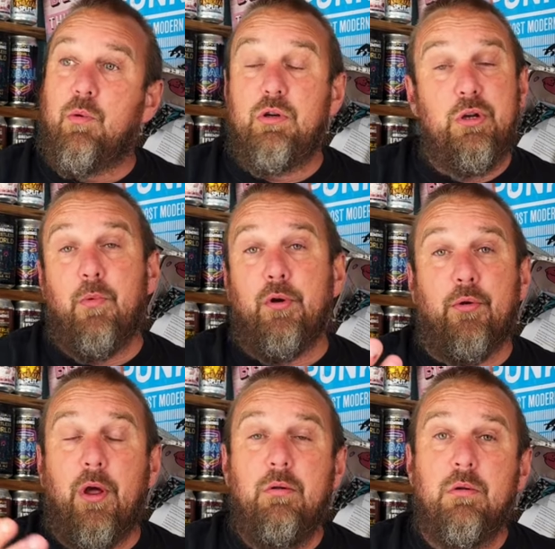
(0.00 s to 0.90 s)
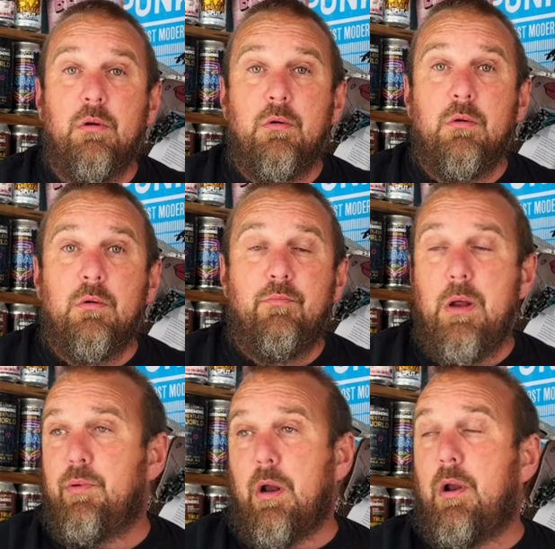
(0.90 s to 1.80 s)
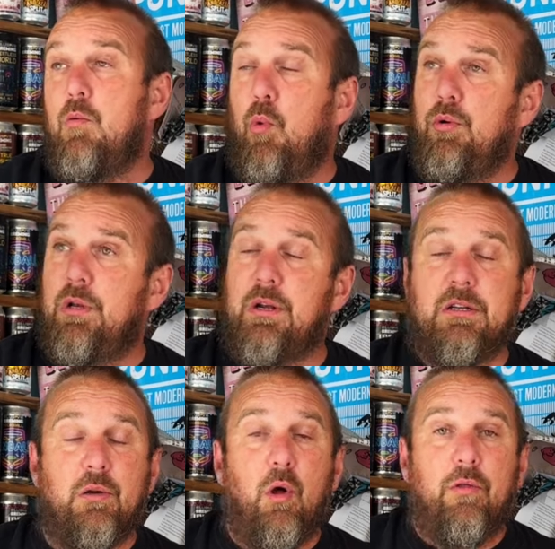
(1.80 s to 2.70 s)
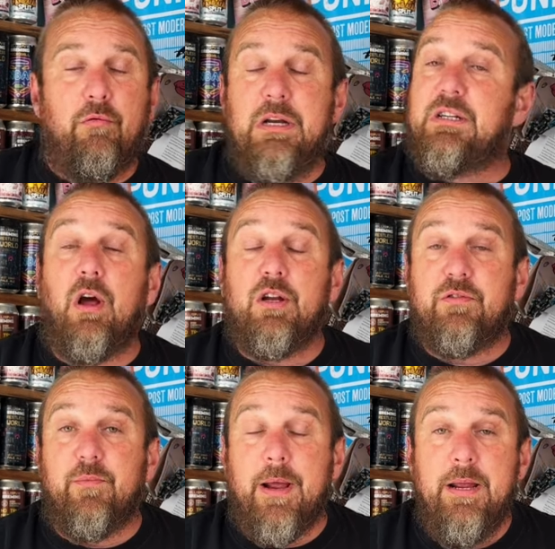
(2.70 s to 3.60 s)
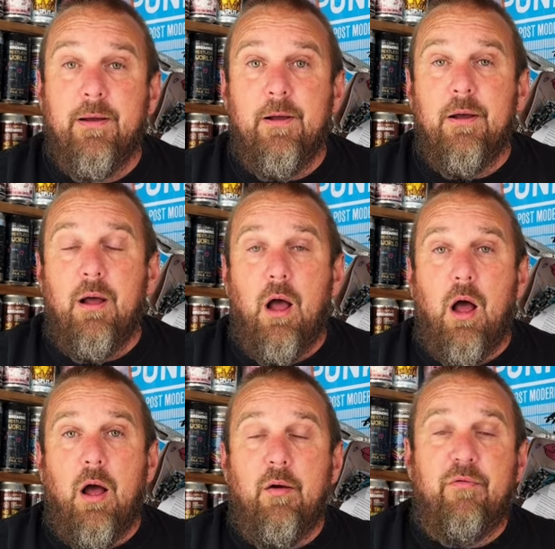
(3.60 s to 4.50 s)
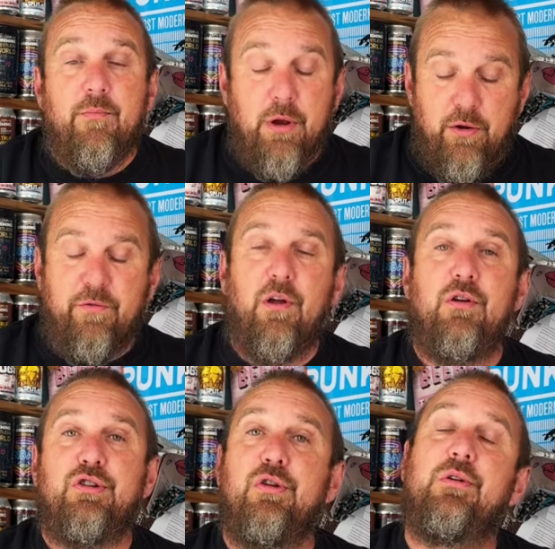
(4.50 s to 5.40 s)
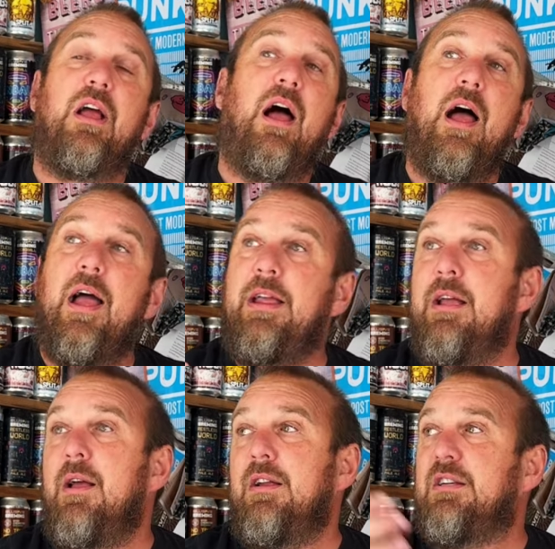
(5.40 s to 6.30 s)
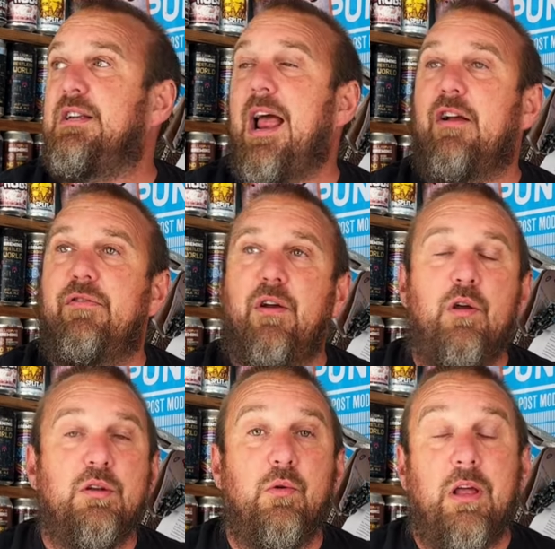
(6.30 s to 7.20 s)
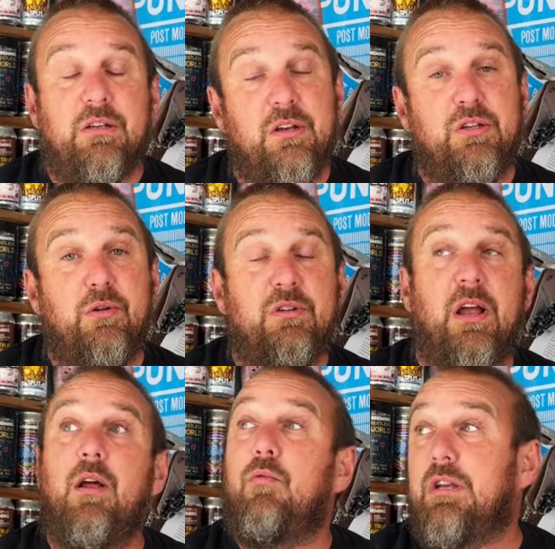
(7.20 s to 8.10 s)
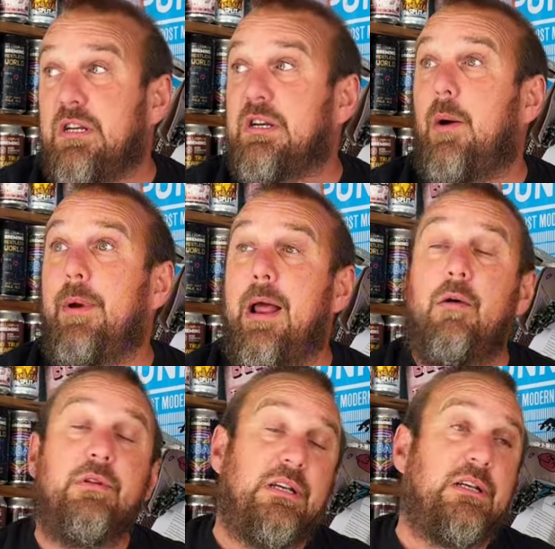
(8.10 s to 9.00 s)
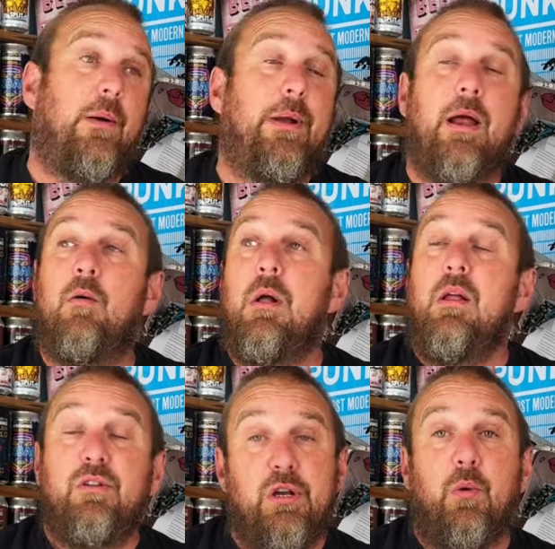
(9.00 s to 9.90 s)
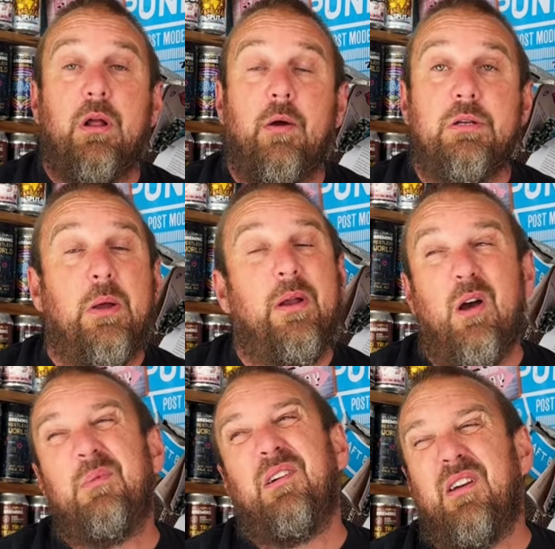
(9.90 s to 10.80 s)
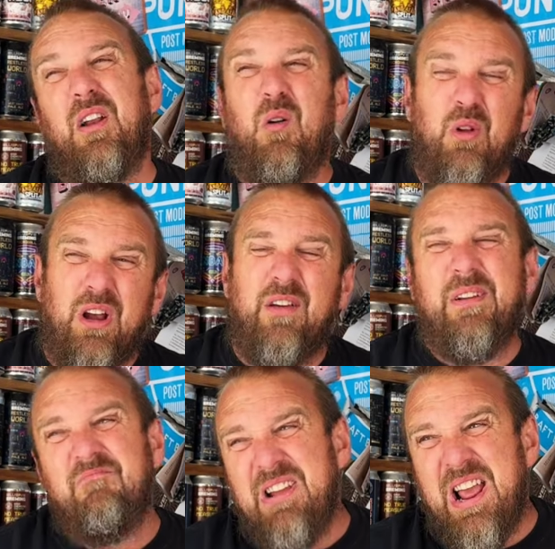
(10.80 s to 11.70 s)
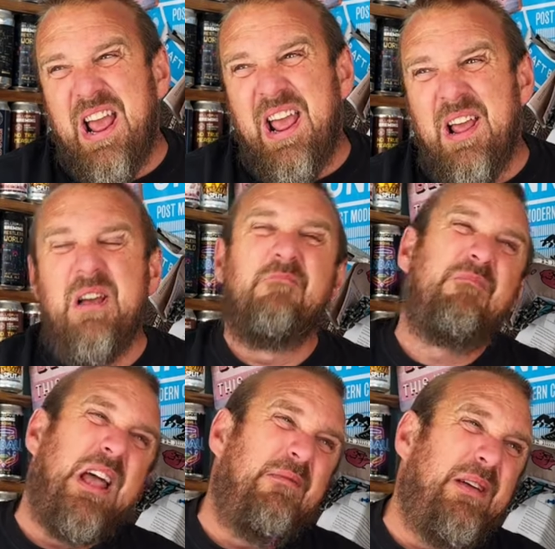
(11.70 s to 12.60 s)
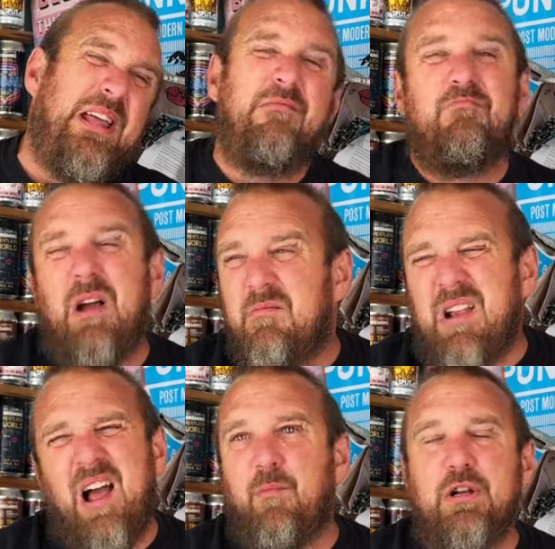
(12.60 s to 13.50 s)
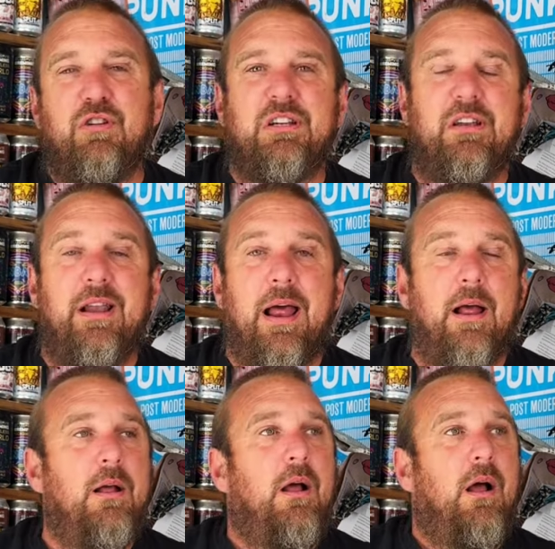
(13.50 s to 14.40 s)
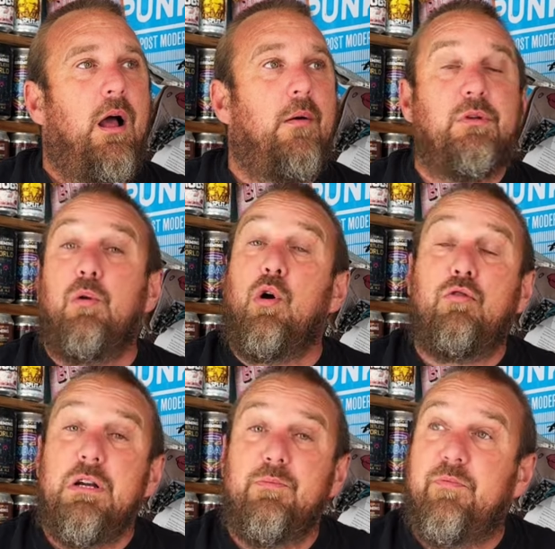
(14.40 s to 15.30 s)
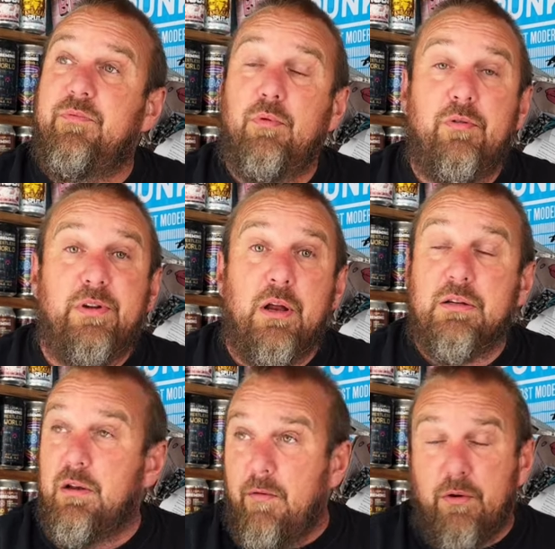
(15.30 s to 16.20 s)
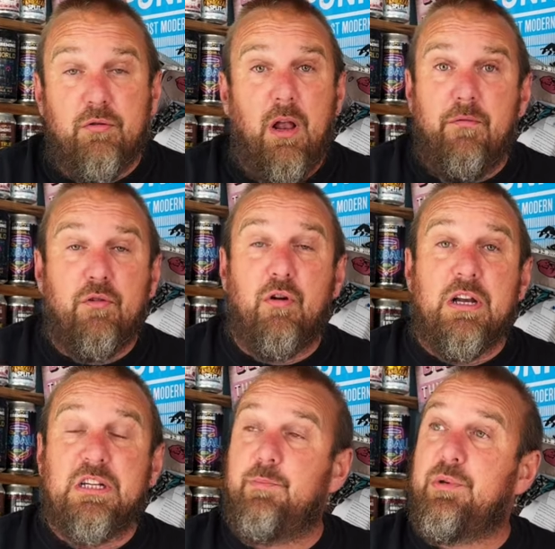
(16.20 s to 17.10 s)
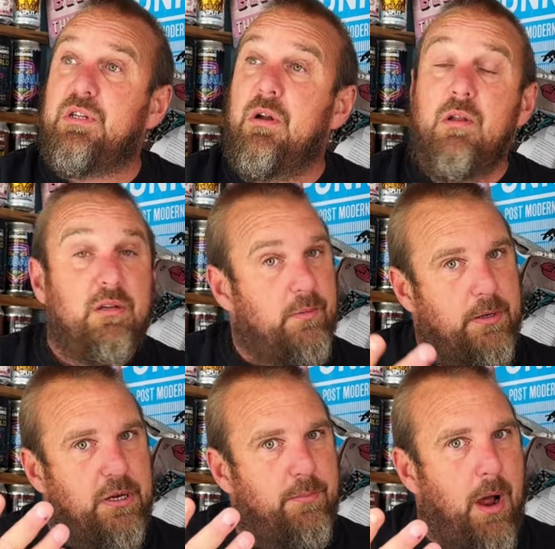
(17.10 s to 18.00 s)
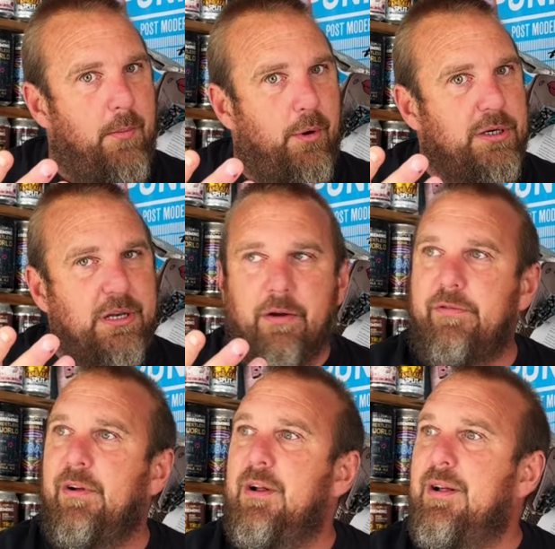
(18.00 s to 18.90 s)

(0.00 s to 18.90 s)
Because you might not know. People don't know. Wanda does a lot of the research for me from New Foods UK, snack foods, and all that. So she'll say, oh, this is coming out. Do you want to go and do it? And I'll be like, and I'll look at it and think, yeah, maybe, no, I'm not interested in that. Do a lot of crisp reviews. Love crisps, especially the Marmite stuff.